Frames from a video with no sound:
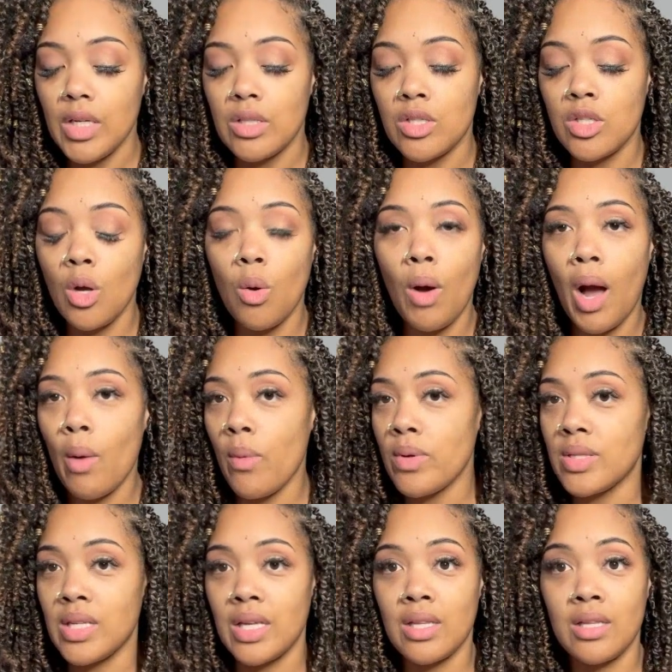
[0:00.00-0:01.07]
so I
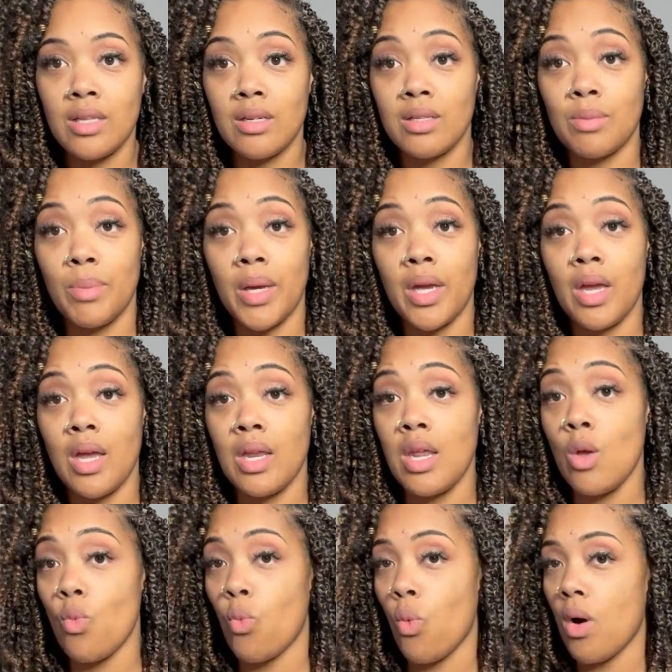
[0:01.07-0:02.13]
won't say that there's been any
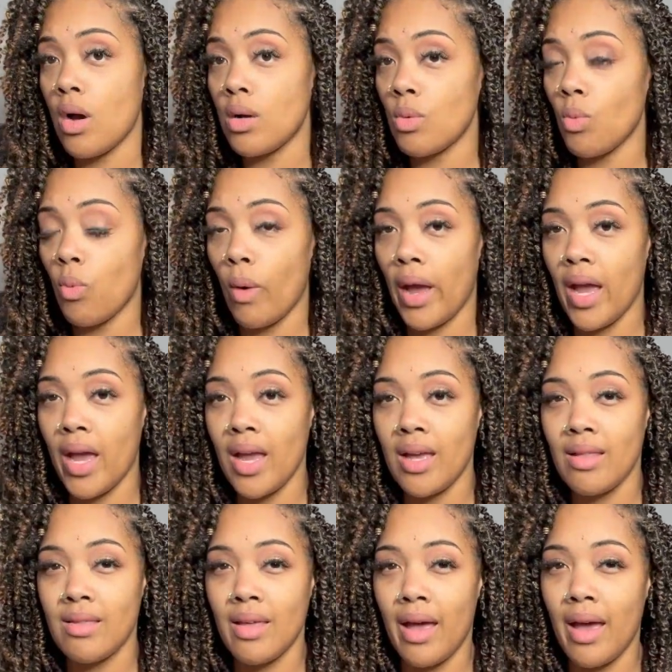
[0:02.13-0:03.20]
one way
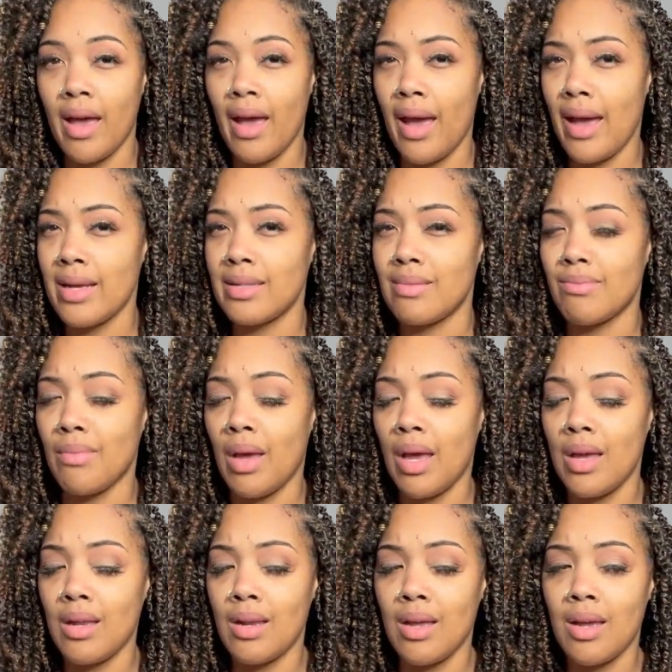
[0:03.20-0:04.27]
that has
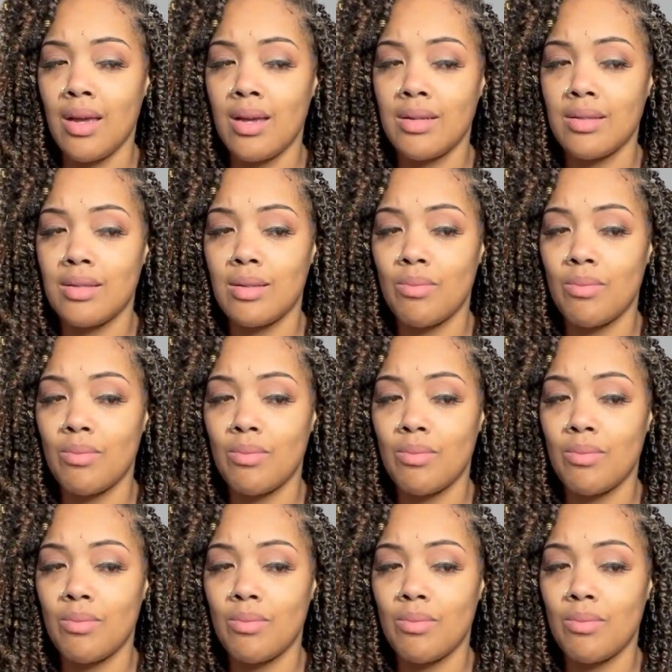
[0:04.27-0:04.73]
made it